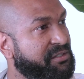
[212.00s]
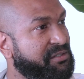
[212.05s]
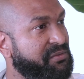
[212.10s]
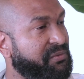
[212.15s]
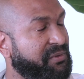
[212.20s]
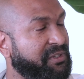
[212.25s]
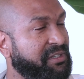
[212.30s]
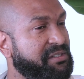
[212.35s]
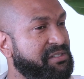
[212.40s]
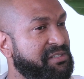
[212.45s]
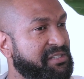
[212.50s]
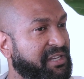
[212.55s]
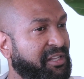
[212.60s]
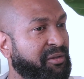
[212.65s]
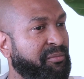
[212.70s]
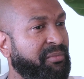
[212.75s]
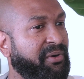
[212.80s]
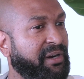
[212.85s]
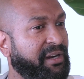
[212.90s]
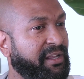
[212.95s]
Just really
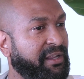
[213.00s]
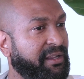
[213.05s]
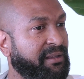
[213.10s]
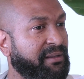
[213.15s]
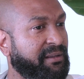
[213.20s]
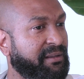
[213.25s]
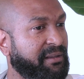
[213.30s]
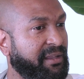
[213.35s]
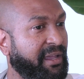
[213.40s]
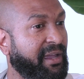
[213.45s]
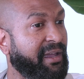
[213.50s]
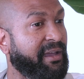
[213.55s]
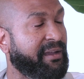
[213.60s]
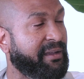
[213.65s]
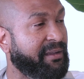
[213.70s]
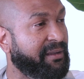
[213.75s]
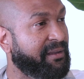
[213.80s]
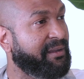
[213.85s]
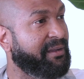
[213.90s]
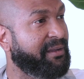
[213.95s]
celebrating, yeah.